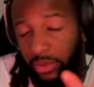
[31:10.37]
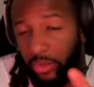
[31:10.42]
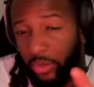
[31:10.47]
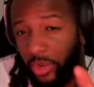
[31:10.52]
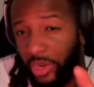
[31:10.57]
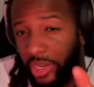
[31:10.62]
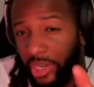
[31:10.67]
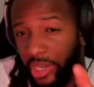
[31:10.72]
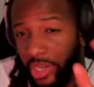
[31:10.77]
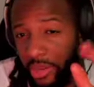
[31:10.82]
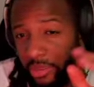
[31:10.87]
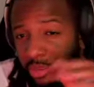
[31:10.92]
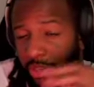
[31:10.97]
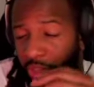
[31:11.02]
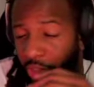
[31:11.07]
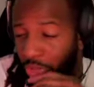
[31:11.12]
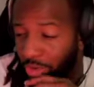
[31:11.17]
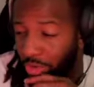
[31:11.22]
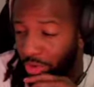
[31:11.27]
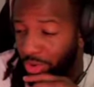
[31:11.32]
when it comes
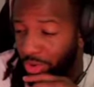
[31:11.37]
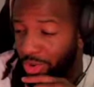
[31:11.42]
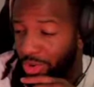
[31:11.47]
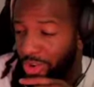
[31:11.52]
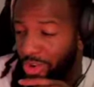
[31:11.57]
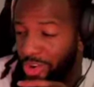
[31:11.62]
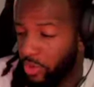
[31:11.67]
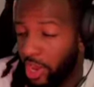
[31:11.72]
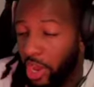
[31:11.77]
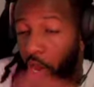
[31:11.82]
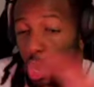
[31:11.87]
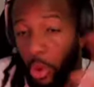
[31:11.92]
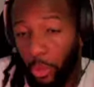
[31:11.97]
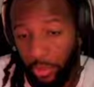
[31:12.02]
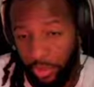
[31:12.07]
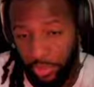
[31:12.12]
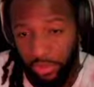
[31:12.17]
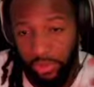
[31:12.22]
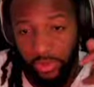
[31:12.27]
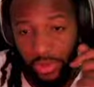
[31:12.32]
to help
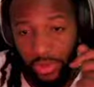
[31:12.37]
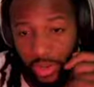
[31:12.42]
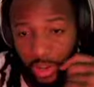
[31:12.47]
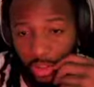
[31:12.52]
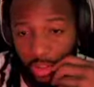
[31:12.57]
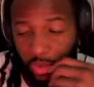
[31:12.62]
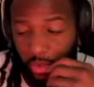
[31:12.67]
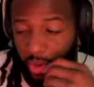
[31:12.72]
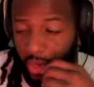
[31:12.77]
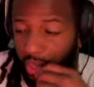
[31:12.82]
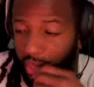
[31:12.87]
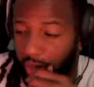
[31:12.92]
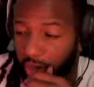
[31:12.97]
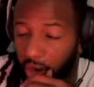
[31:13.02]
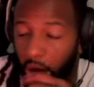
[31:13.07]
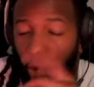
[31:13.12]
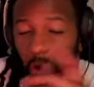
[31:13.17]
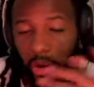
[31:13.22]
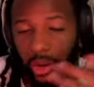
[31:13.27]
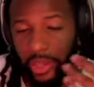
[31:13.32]
on the way.
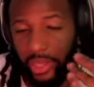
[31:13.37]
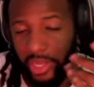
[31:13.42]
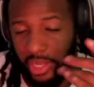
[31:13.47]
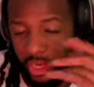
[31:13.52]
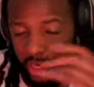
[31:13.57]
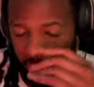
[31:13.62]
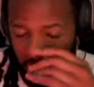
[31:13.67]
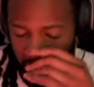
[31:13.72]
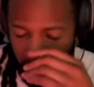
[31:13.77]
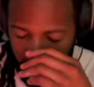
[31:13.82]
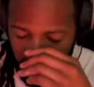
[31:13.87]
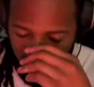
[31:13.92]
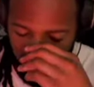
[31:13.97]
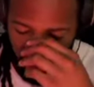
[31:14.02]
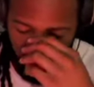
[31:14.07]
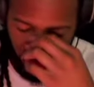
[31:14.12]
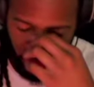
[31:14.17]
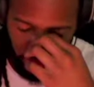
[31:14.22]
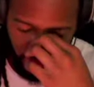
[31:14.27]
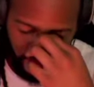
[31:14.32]
Oh, and then um,
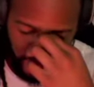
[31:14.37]
the other